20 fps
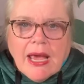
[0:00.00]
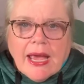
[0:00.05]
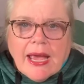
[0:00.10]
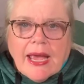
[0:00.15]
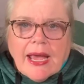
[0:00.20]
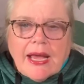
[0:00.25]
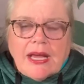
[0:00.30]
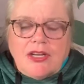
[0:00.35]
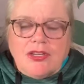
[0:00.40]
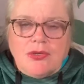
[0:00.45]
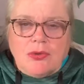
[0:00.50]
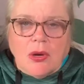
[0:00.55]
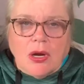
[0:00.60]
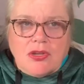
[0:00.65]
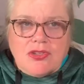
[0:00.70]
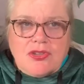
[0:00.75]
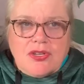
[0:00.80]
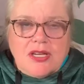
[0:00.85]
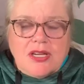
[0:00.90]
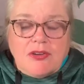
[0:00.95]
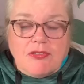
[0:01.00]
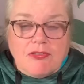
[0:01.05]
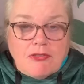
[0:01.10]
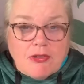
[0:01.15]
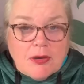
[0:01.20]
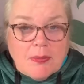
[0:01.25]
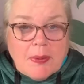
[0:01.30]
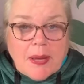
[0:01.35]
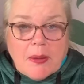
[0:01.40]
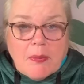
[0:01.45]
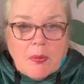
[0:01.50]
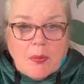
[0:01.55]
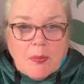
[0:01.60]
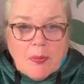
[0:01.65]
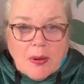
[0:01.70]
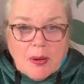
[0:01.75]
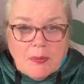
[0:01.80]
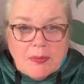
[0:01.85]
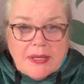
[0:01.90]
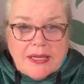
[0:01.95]
And you also get a free paper
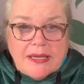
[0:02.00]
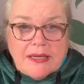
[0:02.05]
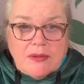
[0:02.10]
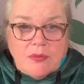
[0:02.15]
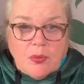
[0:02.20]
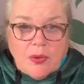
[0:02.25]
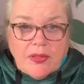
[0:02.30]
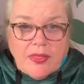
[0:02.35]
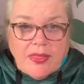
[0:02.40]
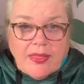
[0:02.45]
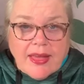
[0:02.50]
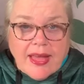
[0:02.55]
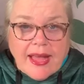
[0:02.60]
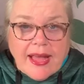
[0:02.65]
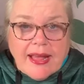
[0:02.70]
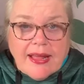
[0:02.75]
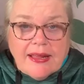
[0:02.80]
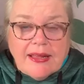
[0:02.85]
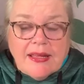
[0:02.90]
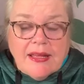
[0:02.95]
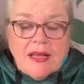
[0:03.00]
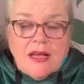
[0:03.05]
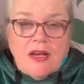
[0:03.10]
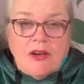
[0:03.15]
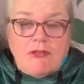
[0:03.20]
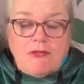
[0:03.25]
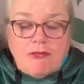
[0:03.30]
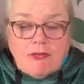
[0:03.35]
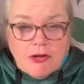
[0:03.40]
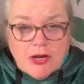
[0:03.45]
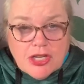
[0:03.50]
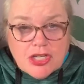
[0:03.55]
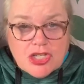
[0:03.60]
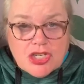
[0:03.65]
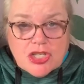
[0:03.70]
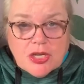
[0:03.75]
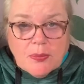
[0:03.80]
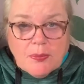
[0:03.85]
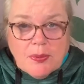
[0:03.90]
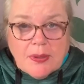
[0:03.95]
pumpkin with that, free
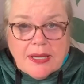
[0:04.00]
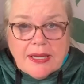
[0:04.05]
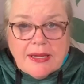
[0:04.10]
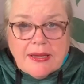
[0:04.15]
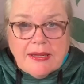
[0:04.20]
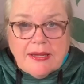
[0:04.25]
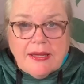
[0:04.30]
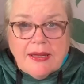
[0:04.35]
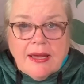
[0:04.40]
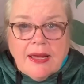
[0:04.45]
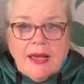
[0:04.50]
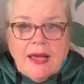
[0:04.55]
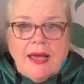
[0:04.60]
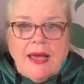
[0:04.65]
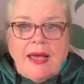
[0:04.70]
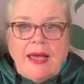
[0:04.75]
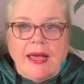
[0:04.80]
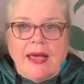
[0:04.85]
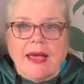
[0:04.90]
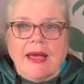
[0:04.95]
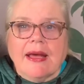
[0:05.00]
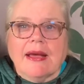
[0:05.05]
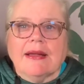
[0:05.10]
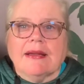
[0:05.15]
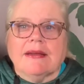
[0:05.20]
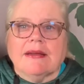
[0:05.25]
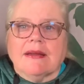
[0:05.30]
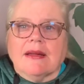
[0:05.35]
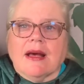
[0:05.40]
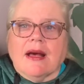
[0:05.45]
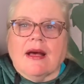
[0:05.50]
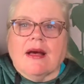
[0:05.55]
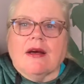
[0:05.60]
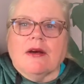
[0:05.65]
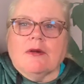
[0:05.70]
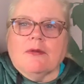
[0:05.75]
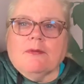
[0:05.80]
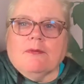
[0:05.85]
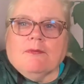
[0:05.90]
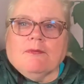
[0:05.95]
shipping, and
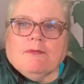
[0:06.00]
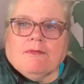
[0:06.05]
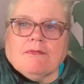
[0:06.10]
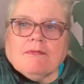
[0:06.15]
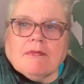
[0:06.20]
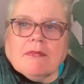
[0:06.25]
um,